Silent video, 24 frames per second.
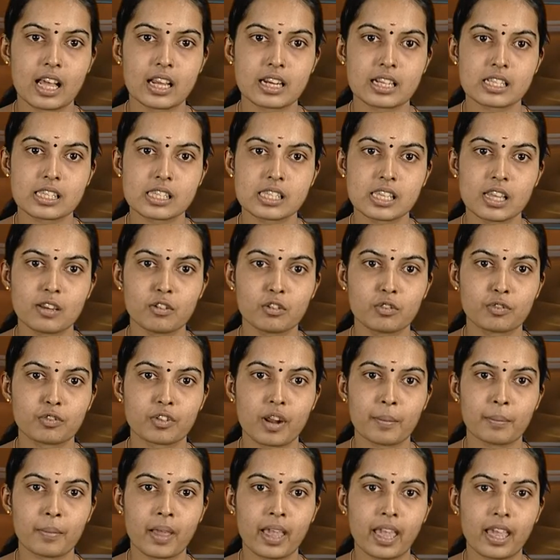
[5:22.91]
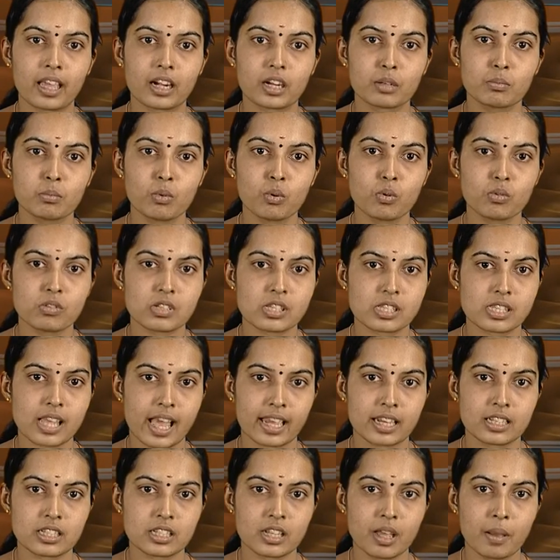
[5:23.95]
received from a remote
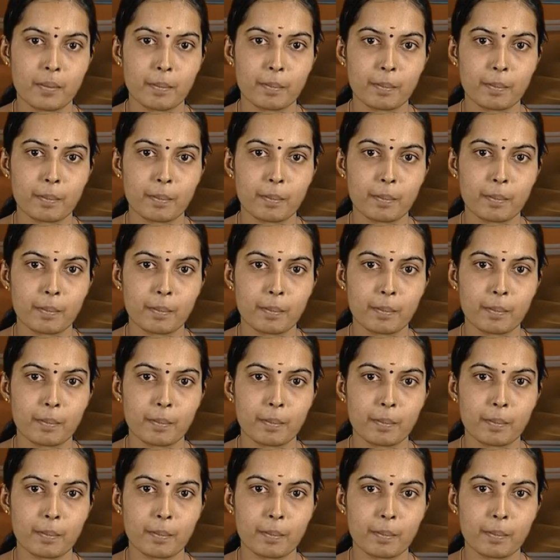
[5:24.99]
site